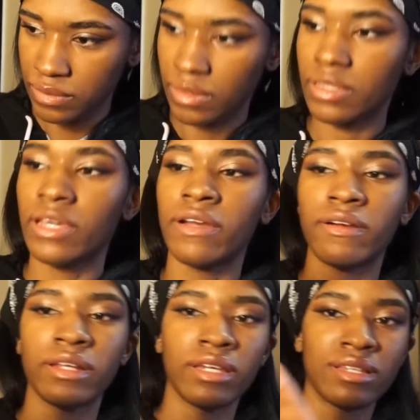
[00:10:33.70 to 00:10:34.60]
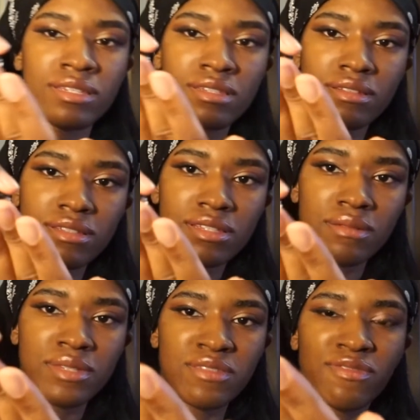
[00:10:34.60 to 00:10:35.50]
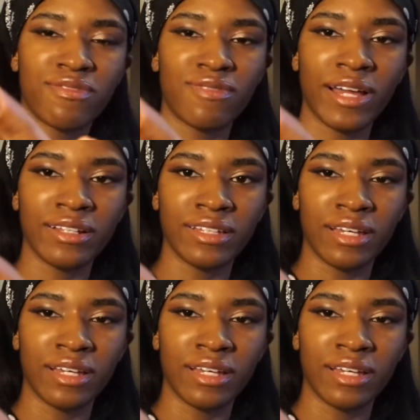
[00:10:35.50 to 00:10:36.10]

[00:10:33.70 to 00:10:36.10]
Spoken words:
There it is. Sun is finally